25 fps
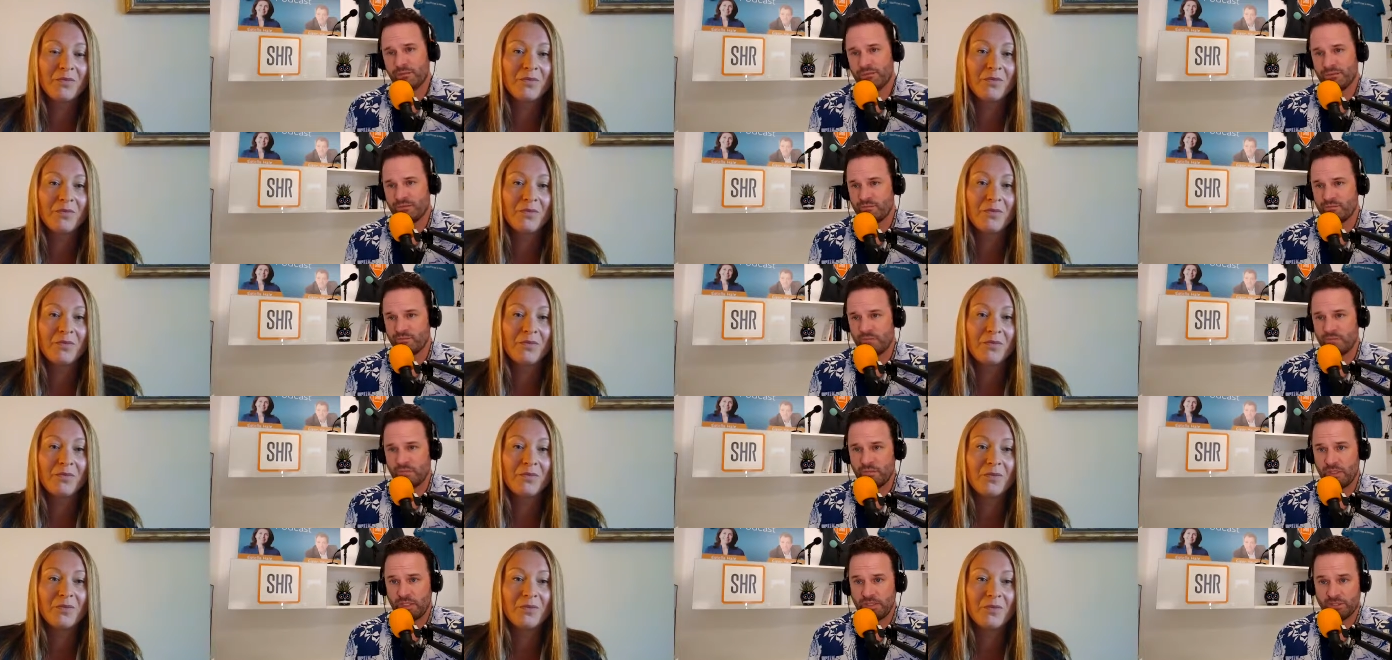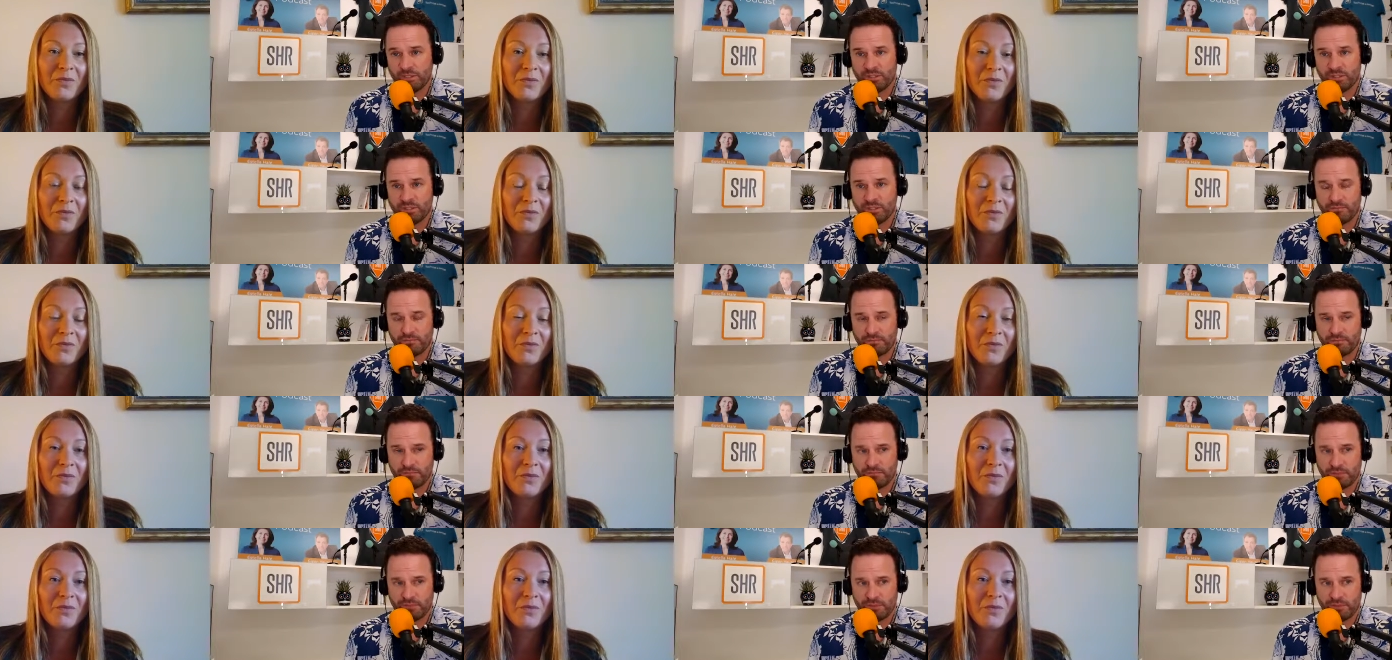Speaker 1: I was
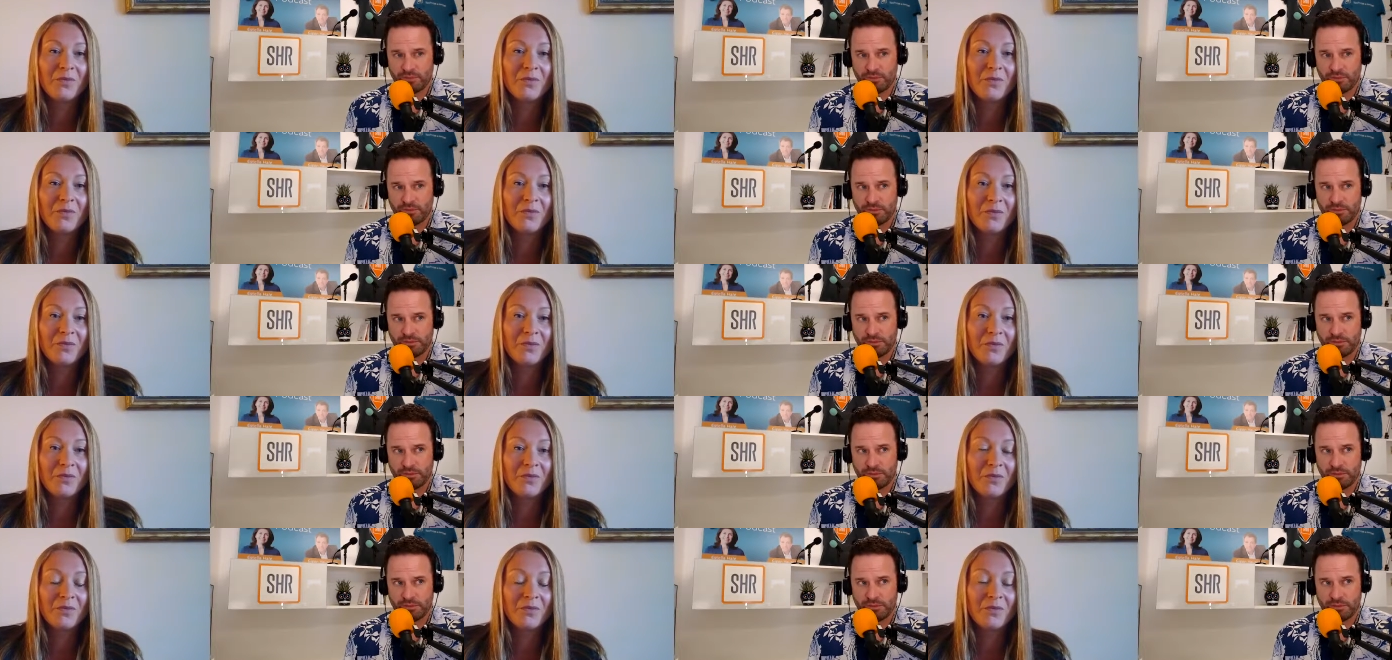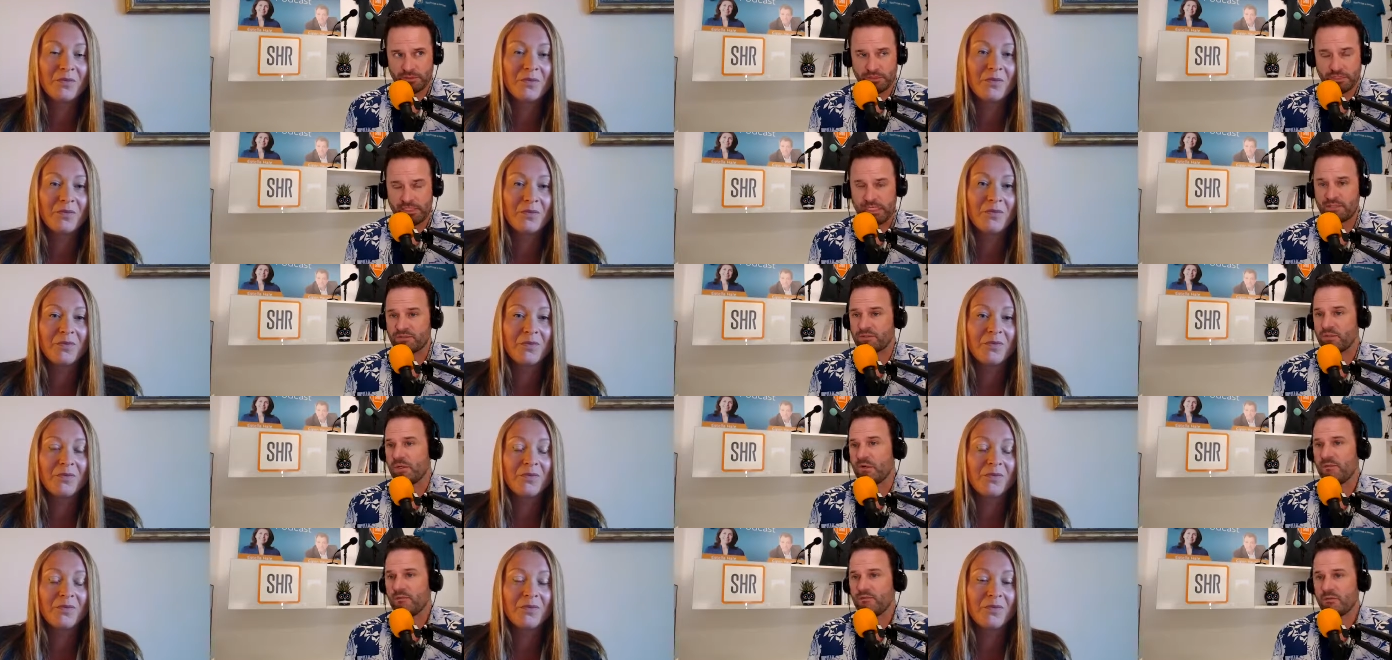much
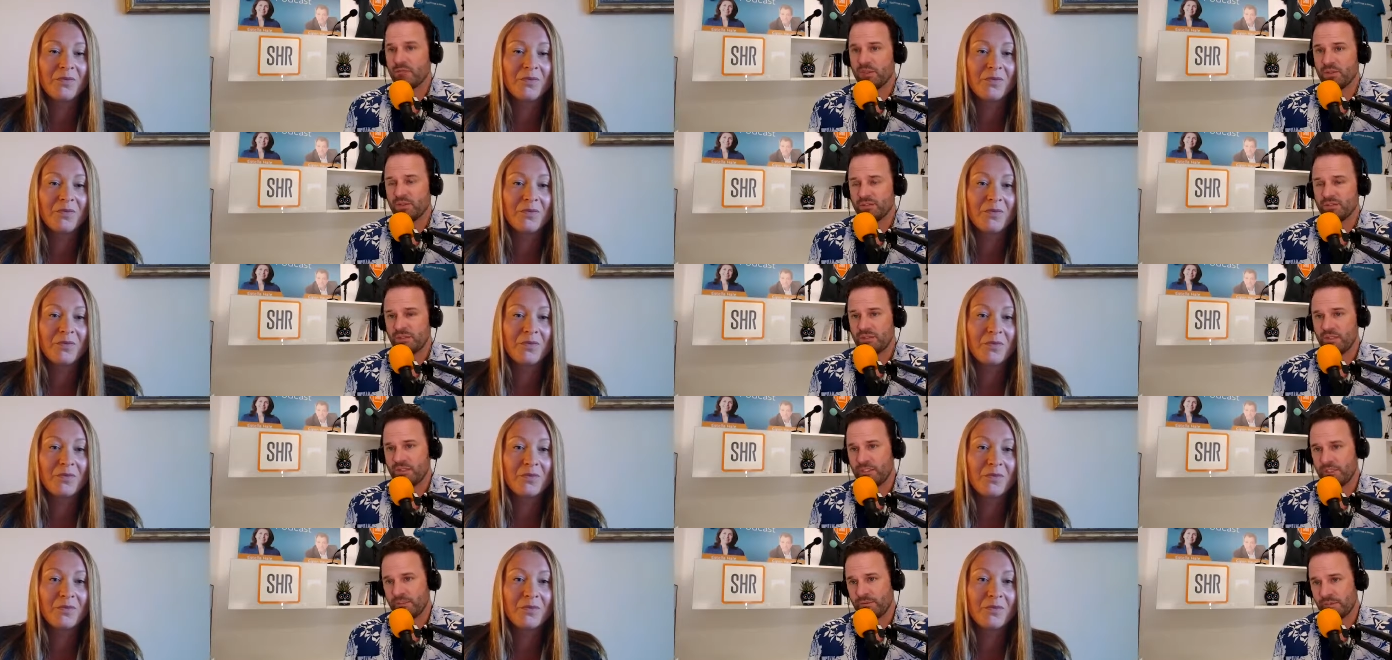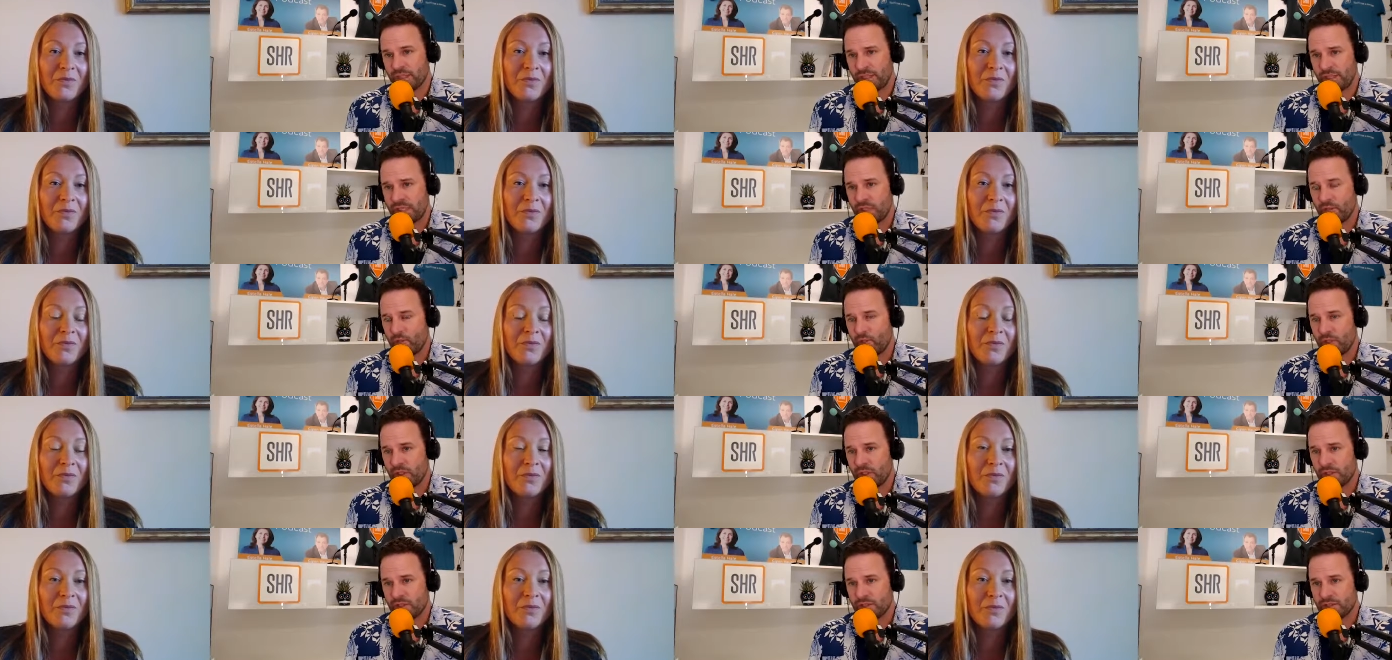less comfortable at the gym than I
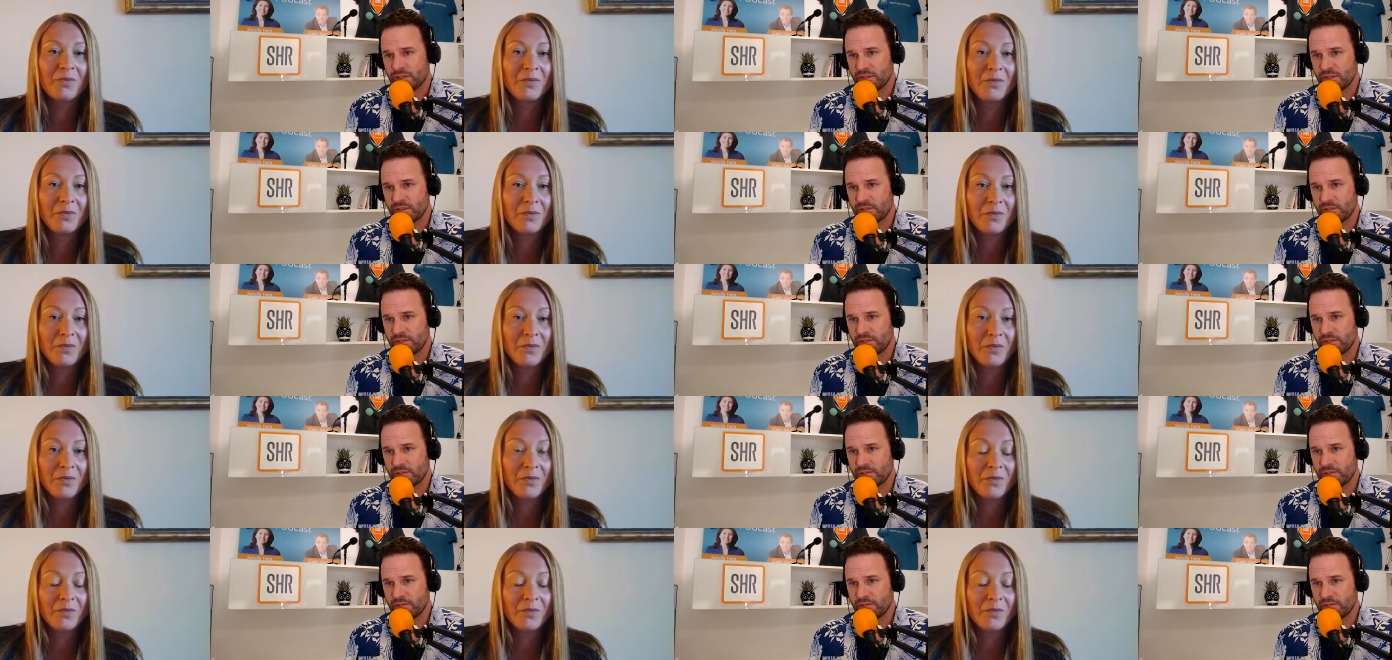was